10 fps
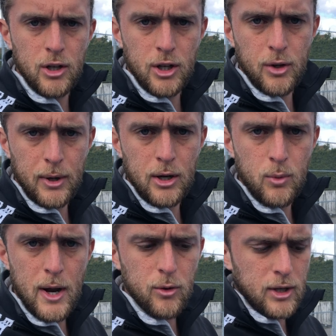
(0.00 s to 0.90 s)
the other way
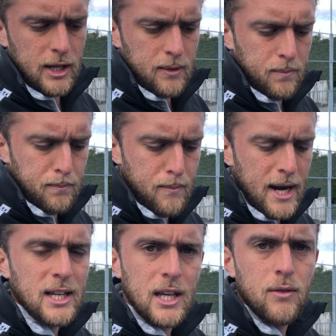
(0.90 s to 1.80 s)
around, it
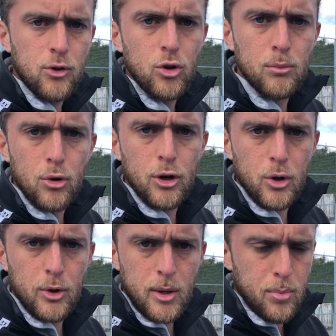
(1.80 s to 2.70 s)
might give you more
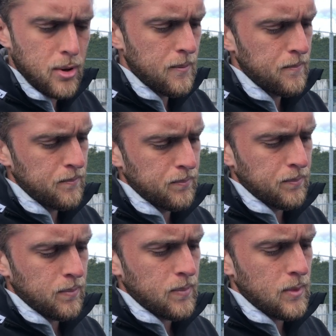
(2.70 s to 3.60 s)
grip.
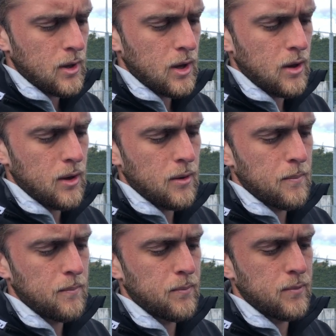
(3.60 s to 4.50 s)

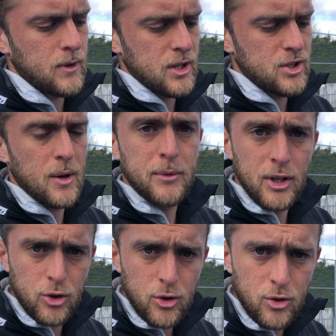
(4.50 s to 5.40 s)
That's
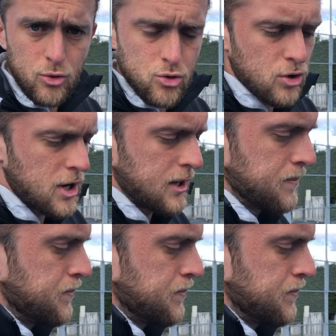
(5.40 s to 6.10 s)
something you could try.